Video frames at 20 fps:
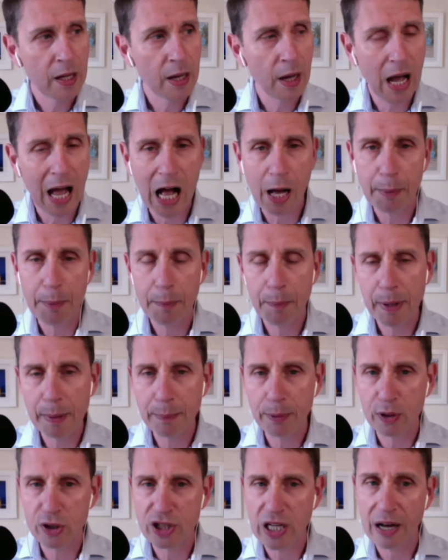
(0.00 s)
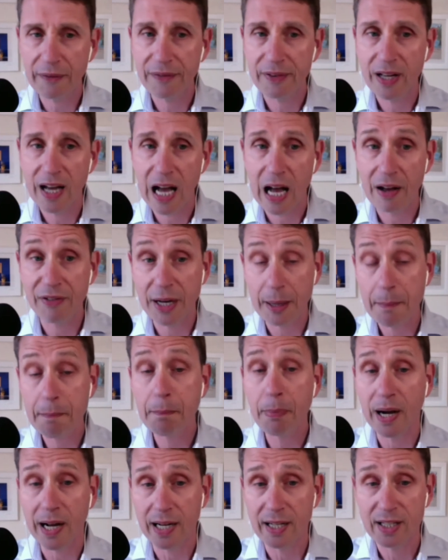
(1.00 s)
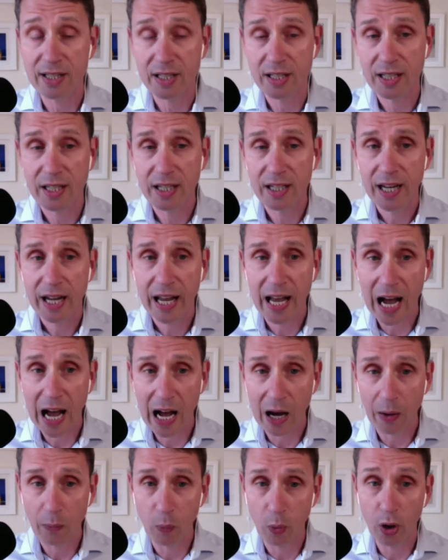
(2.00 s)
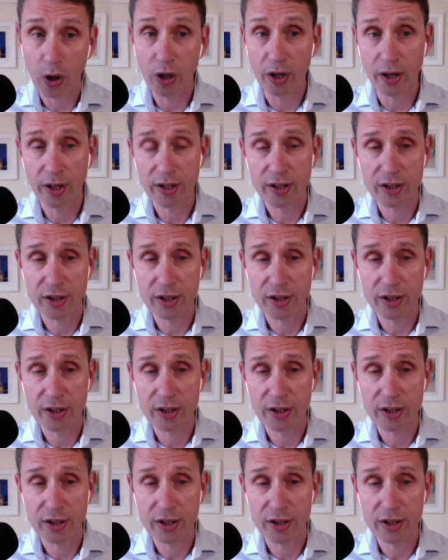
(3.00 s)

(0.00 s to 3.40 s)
helping people to have have an impact at work.